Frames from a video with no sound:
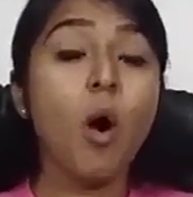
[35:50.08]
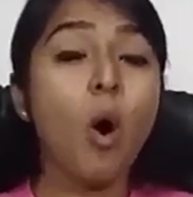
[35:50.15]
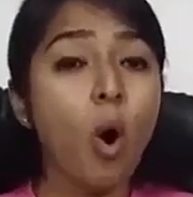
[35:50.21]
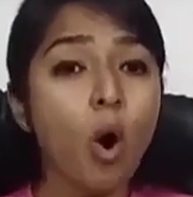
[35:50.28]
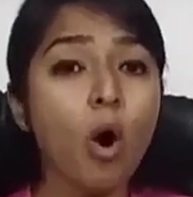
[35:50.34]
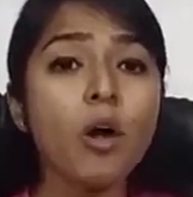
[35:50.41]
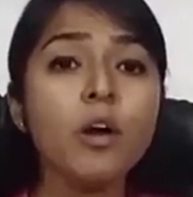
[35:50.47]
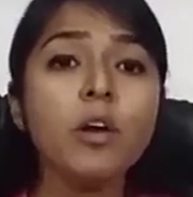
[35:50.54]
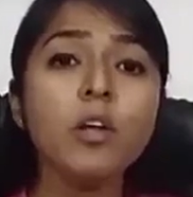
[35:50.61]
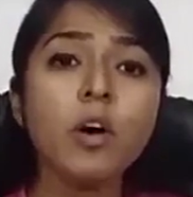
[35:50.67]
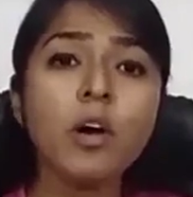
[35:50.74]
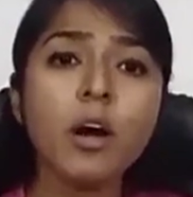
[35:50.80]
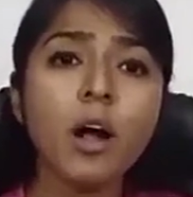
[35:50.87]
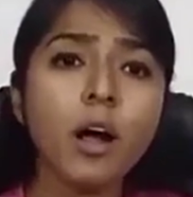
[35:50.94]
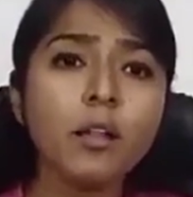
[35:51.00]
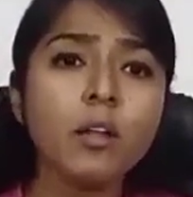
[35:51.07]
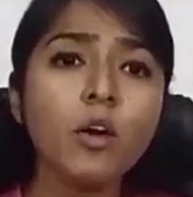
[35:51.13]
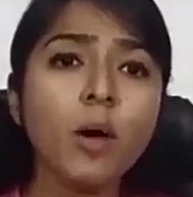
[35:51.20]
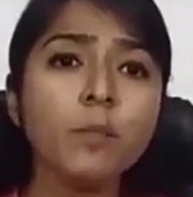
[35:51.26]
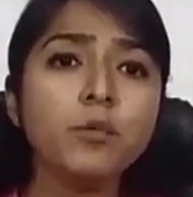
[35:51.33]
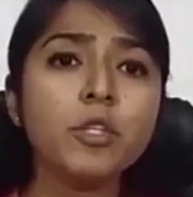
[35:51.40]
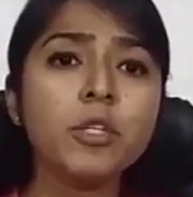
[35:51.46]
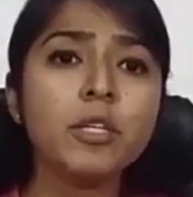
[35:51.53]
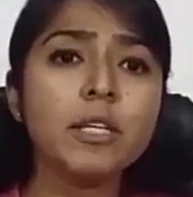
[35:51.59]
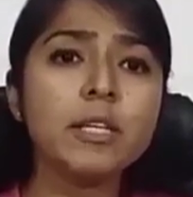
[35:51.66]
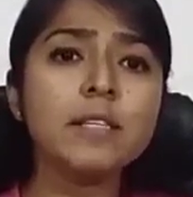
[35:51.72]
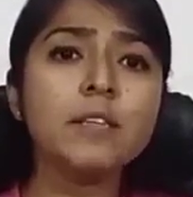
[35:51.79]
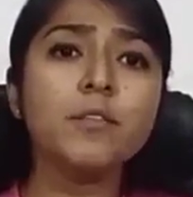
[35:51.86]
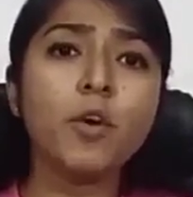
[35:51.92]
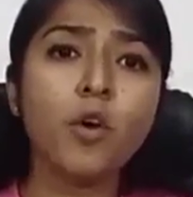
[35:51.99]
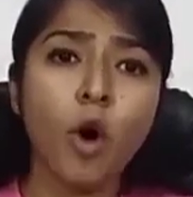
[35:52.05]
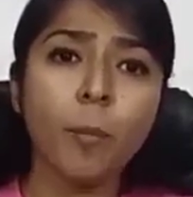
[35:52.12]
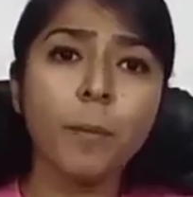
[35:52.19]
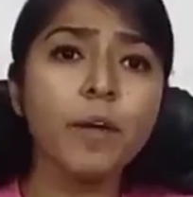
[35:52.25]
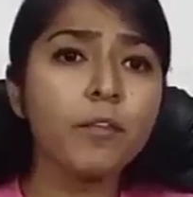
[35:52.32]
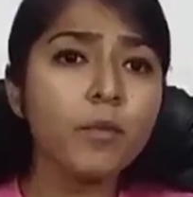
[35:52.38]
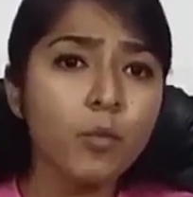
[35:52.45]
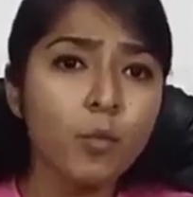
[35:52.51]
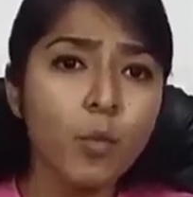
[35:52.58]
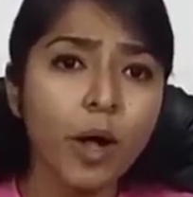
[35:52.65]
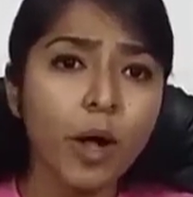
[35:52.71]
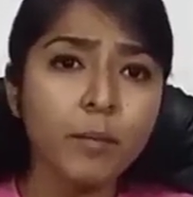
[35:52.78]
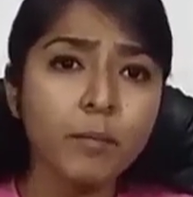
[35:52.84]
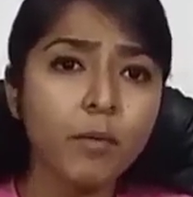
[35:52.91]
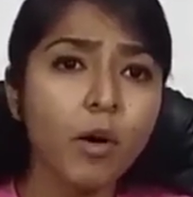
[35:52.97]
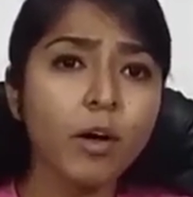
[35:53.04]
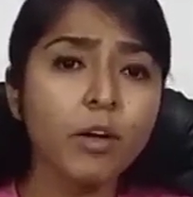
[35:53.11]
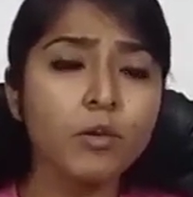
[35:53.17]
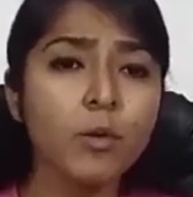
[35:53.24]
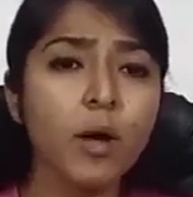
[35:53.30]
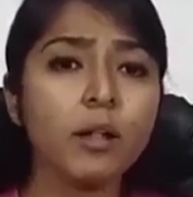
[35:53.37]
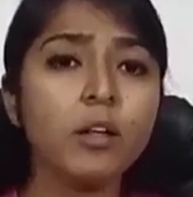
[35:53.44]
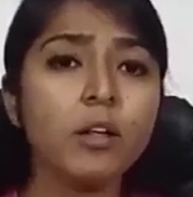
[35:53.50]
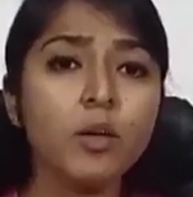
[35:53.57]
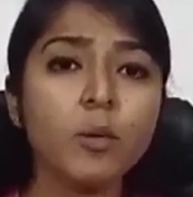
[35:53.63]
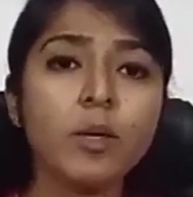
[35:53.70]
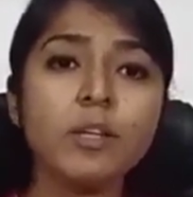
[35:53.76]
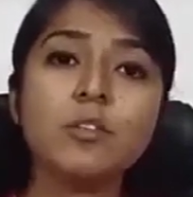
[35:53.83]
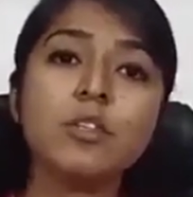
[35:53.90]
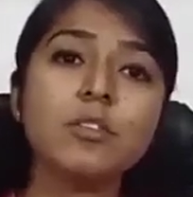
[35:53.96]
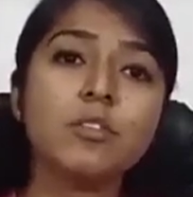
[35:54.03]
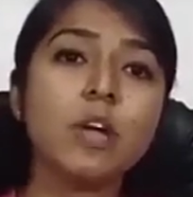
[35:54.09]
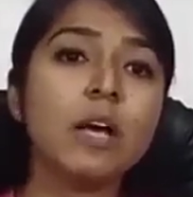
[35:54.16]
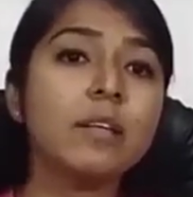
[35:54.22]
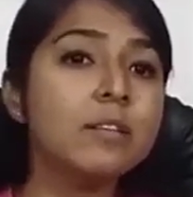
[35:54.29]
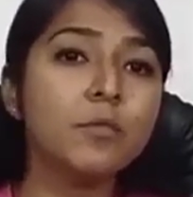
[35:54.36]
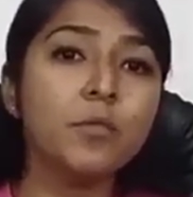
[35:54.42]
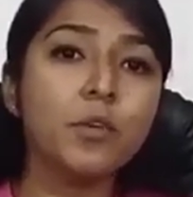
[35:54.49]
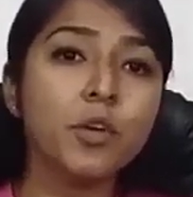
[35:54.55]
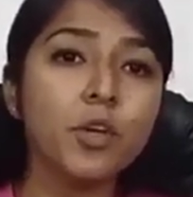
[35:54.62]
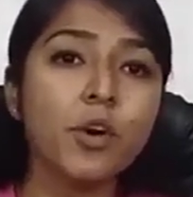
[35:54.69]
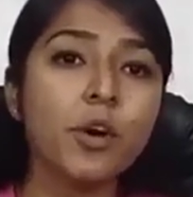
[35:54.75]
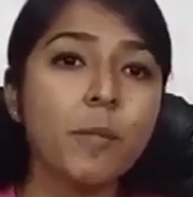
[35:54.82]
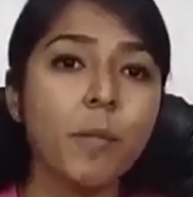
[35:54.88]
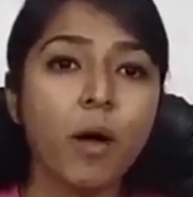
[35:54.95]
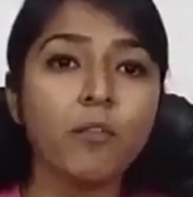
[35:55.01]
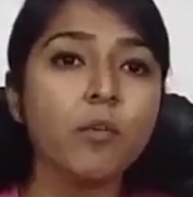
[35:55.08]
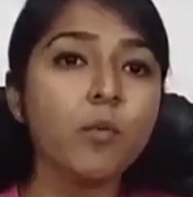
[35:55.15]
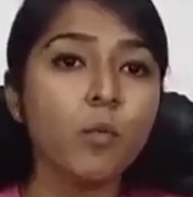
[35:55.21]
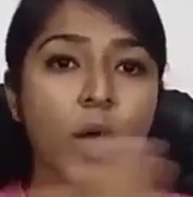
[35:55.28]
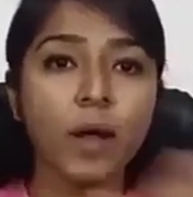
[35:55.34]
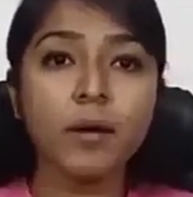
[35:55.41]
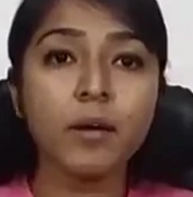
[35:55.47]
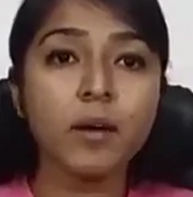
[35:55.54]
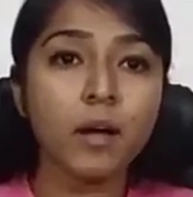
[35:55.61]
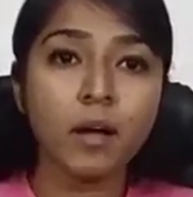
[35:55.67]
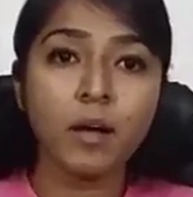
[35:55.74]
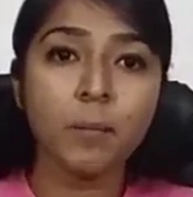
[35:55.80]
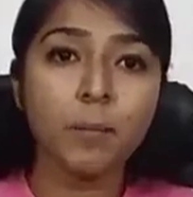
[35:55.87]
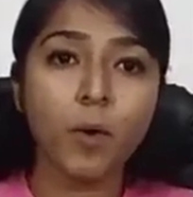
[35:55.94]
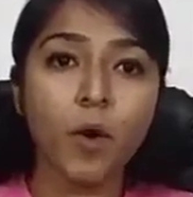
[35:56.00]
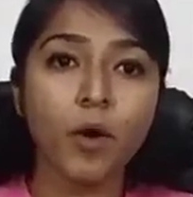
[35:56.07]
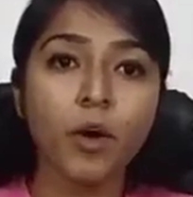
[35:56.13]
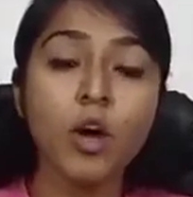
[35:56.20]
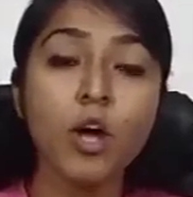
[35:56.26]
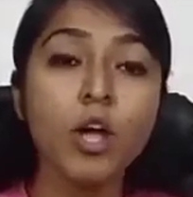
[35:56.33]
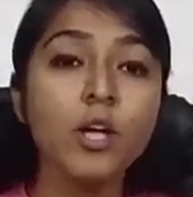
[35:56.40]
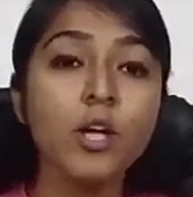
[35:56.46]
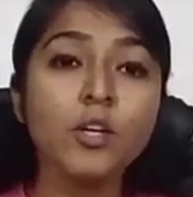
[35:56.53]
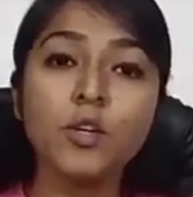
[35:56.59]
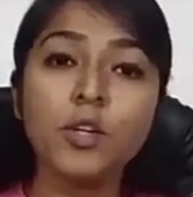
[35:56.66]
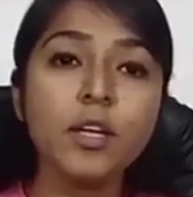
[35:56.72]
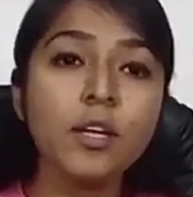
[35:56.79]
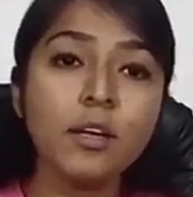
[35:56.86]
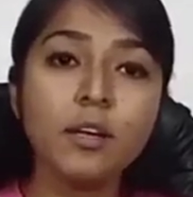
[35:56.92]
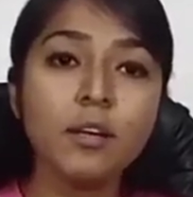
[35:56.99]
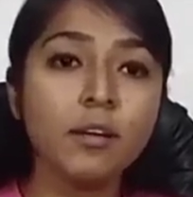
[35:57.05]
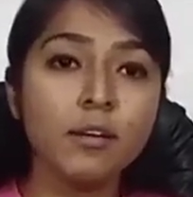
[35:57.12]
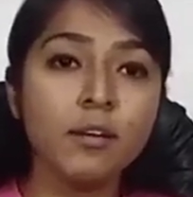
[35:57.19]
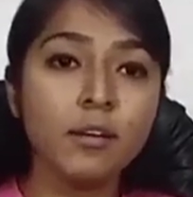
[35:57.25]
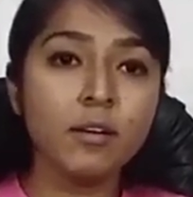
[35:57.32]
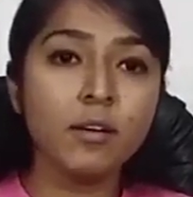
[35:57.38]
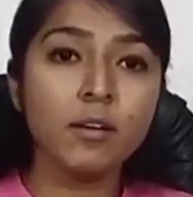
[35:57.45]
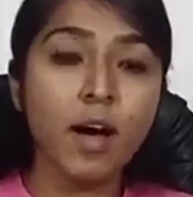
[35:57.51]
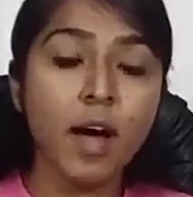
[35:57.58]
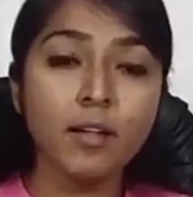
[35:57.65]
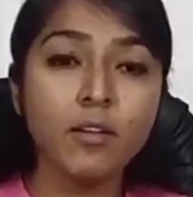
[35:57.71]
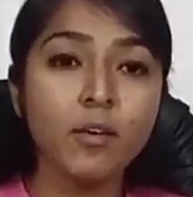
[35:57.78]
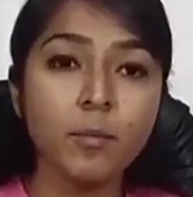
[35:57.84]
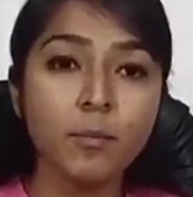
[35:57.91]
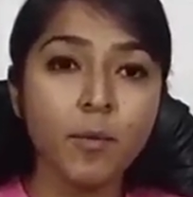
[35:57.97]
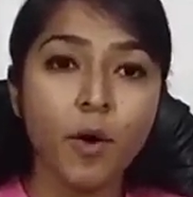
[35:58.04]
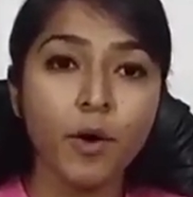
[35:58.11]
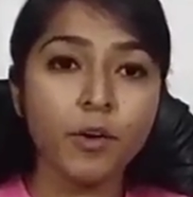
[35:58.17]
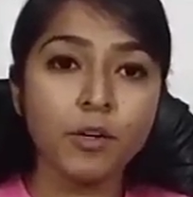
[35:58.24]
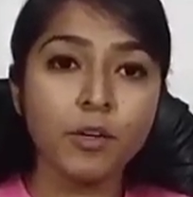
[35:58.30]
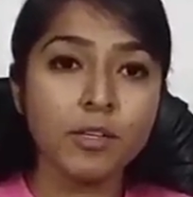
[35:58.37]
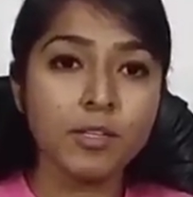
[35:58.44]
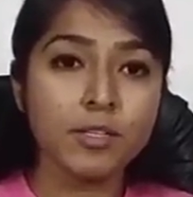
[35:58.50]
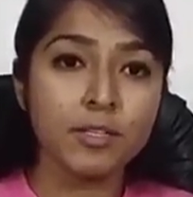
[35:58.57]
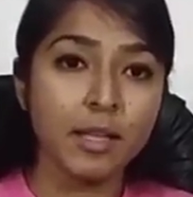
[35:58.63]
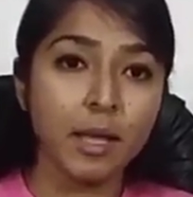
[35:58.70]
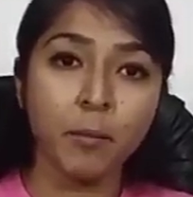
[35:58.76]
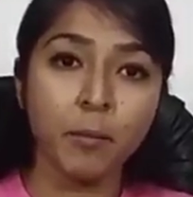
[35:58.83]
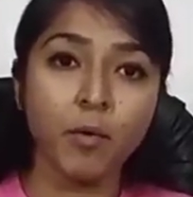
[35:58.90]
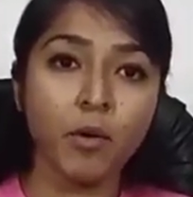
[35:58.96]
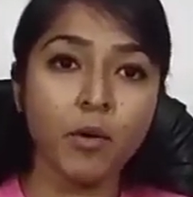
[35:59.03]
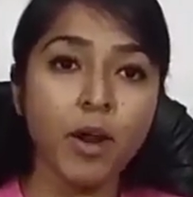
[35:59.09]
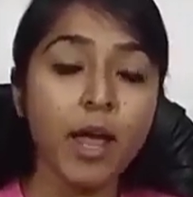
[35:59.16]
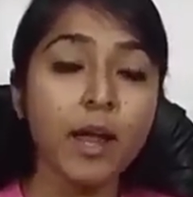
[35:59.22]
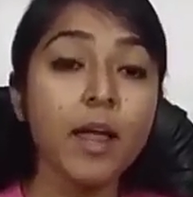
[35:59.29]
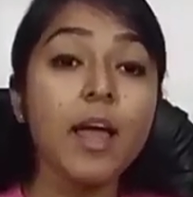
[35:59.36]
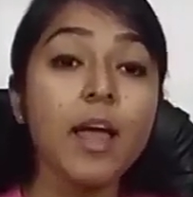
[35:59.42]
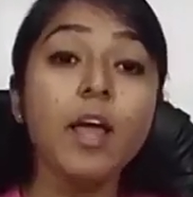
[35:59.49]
Or your other option is, if you're hopping from one employer to other, you can just transfer your amount from one employer to the other employer's name. Alright.